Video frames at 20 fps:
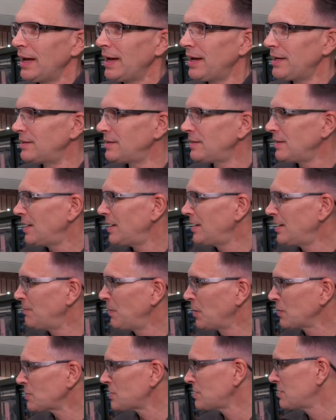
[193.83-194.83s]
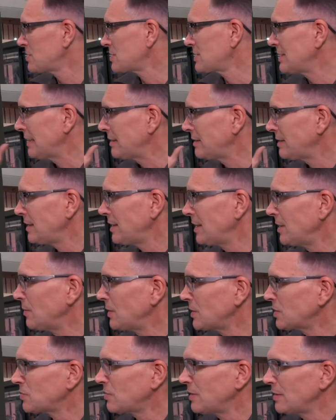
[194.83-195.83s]
And amongst the stand here,
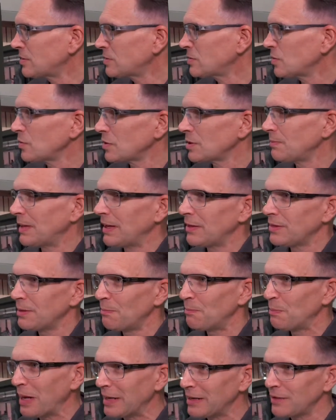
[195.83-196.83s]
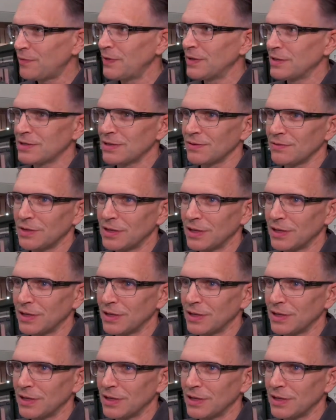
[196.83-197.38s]
we're trying to talk about the benefits of